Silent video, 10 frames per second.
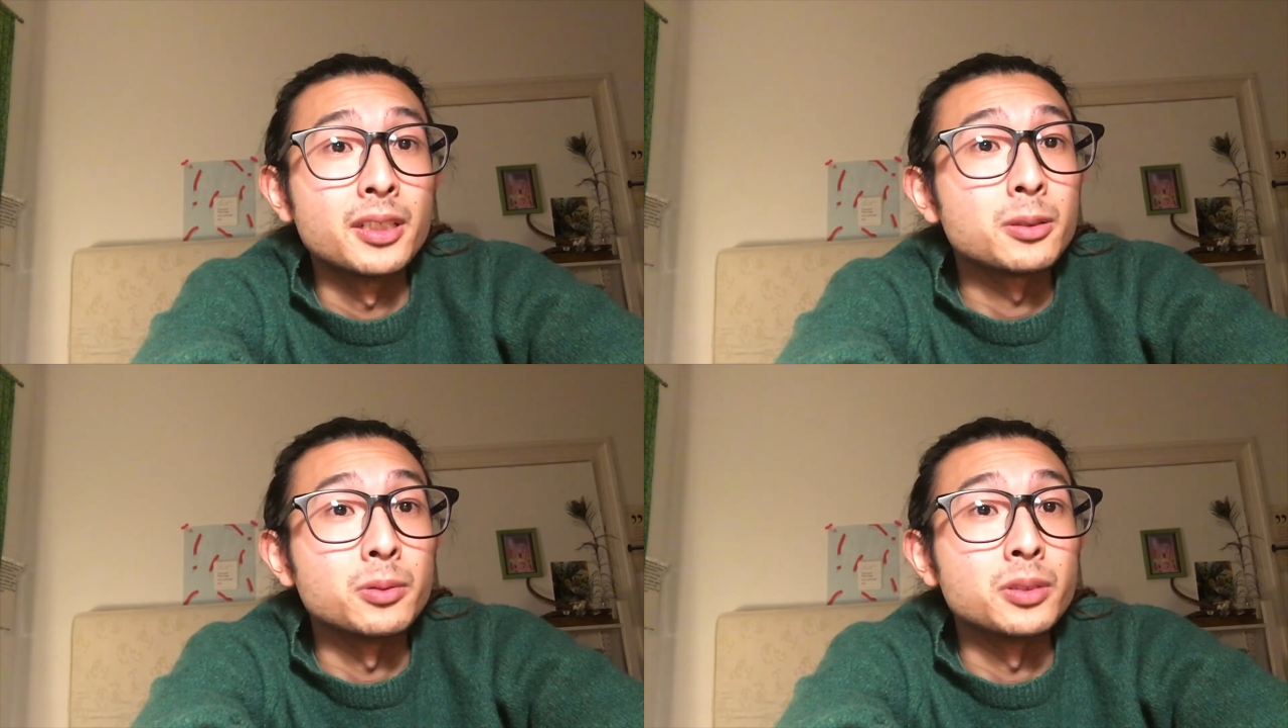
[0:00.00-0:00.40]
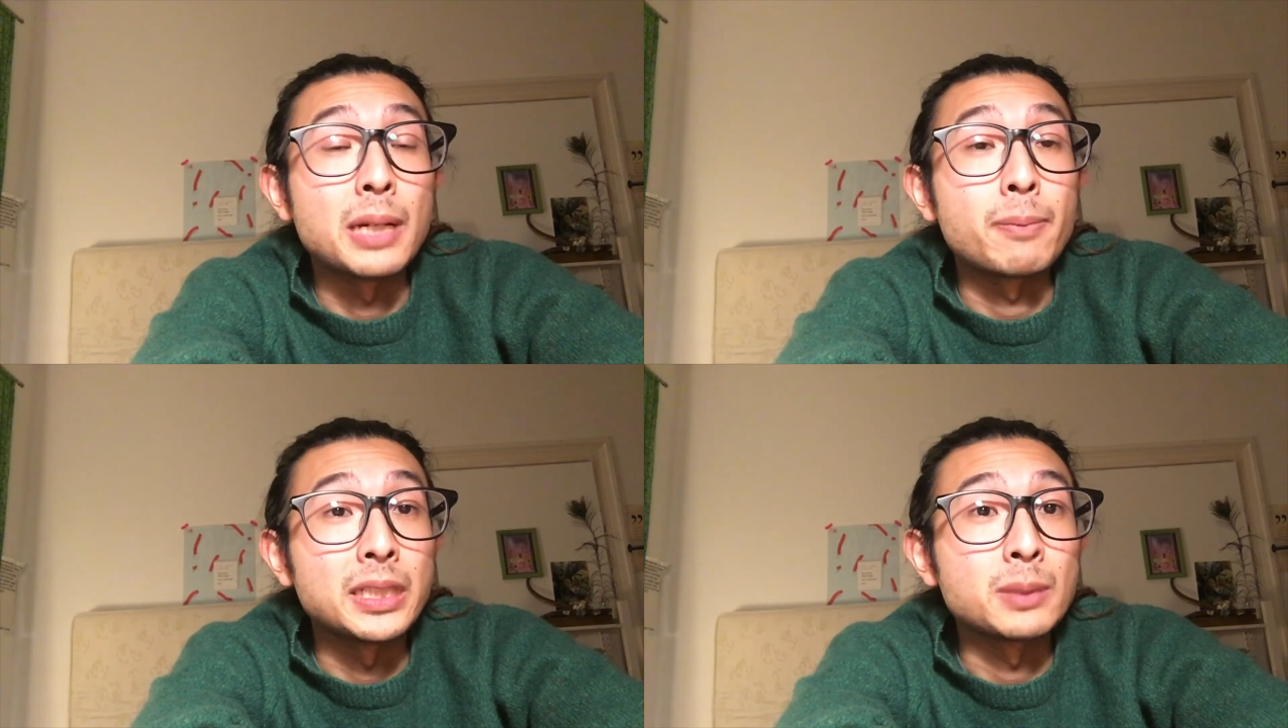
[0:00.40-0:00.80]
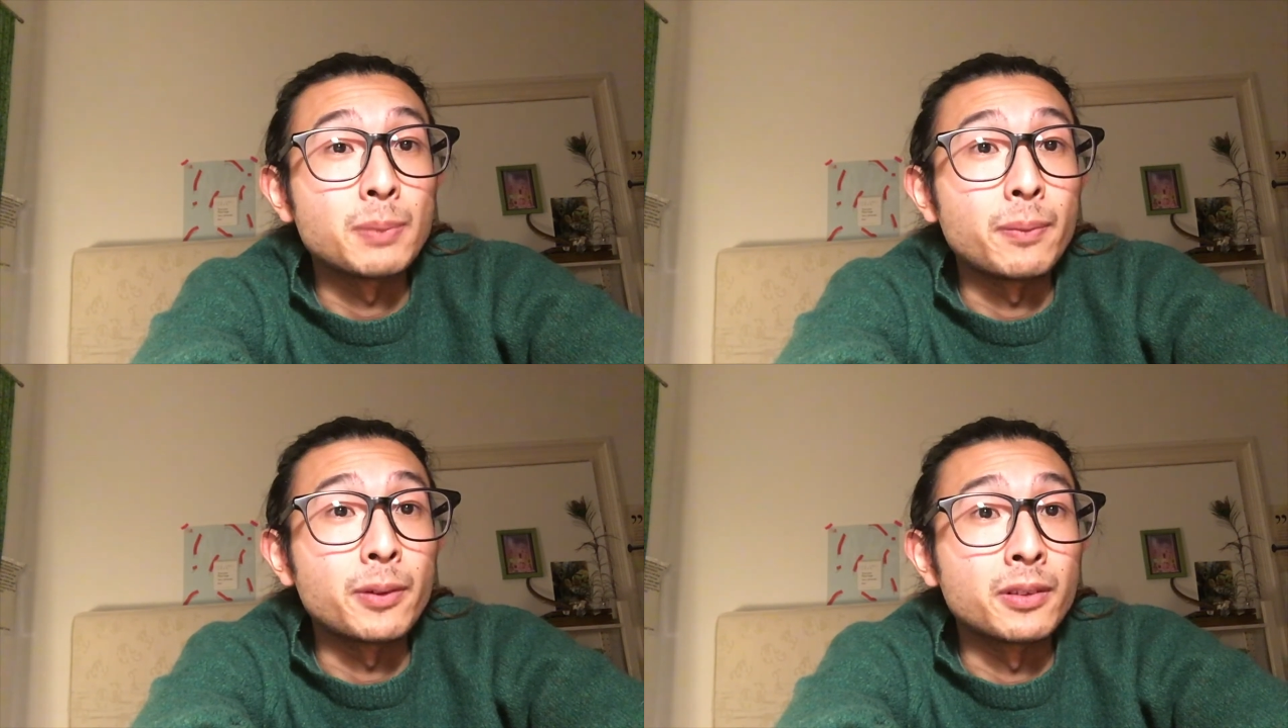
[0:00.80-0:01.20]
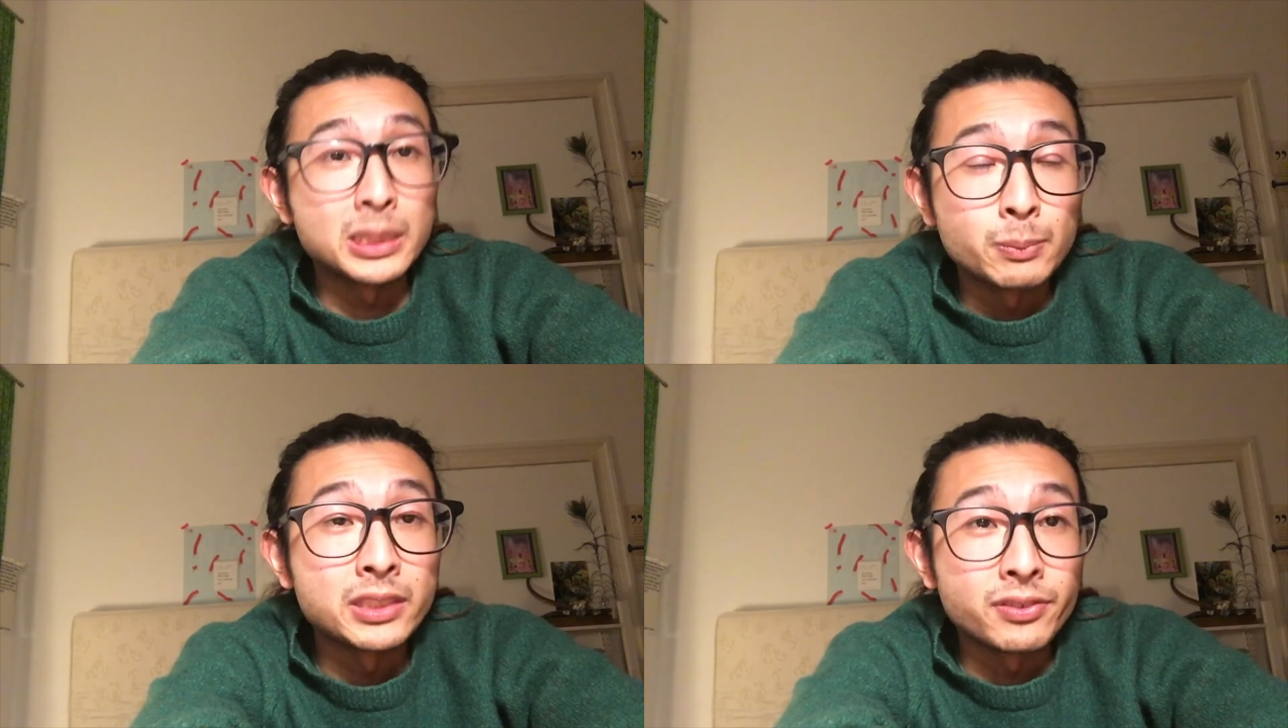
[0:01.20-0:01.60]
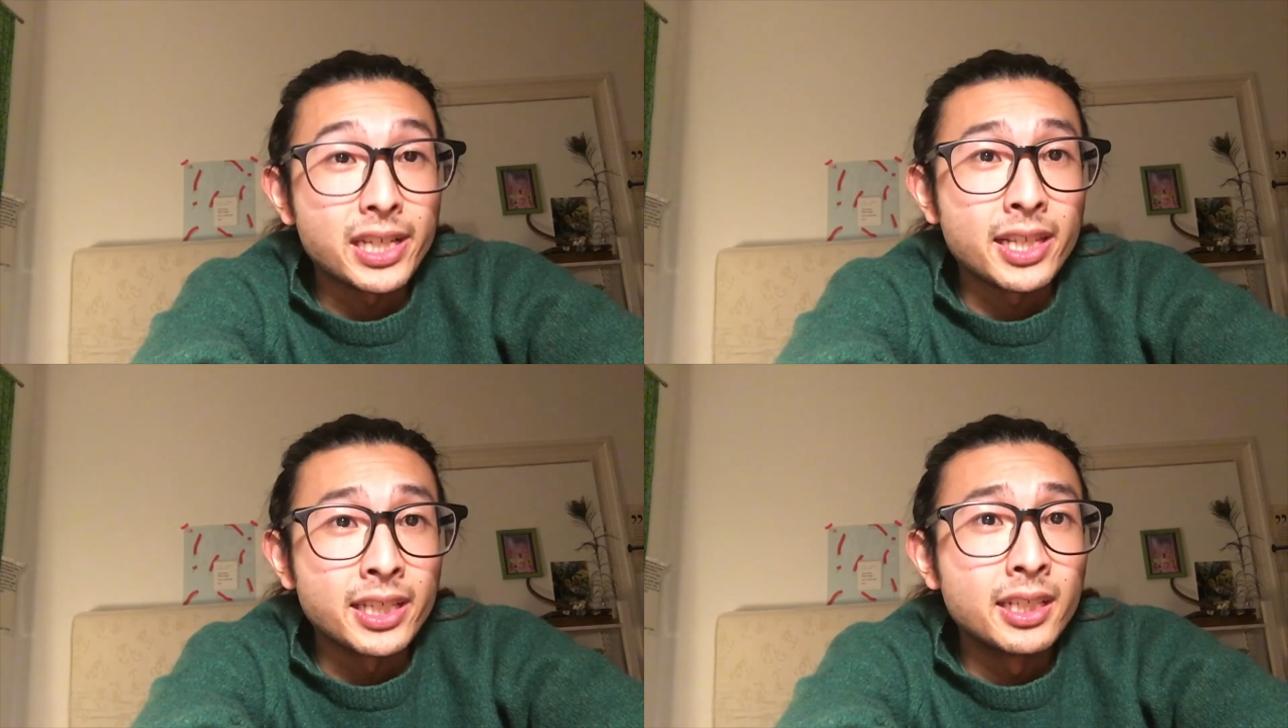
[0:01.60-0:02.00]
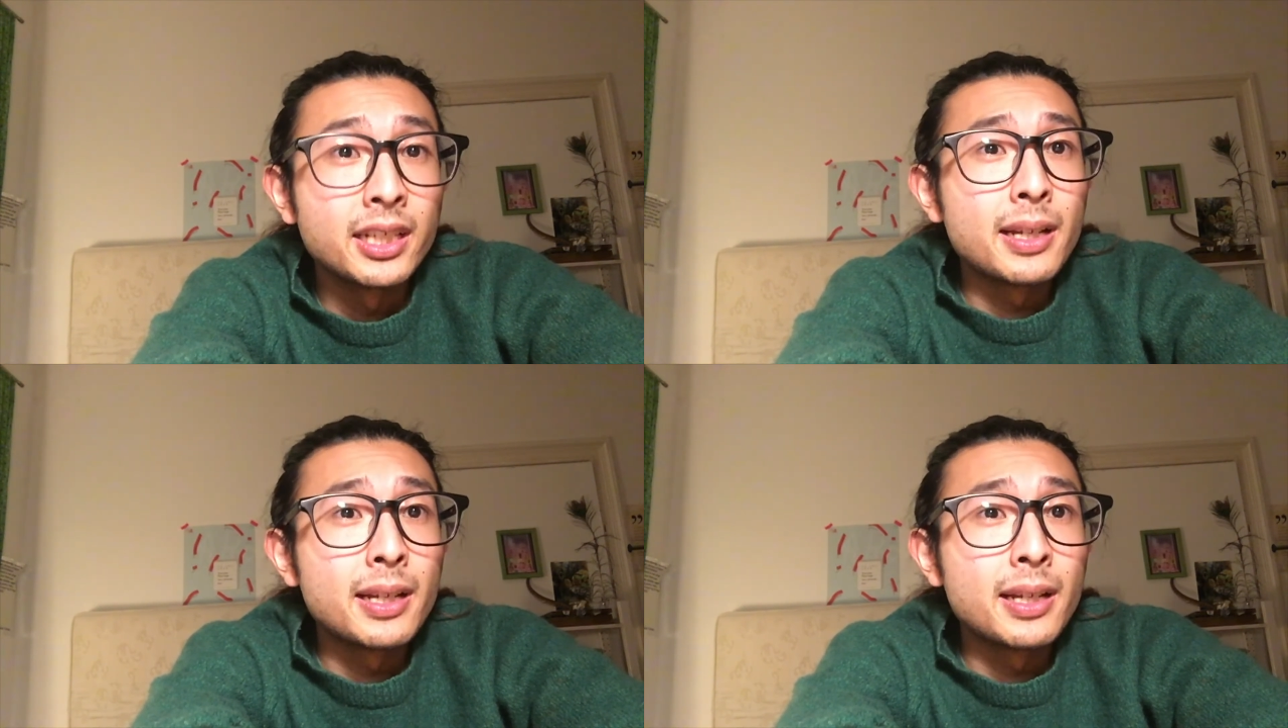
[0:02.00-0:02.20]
to Japanese people specifically.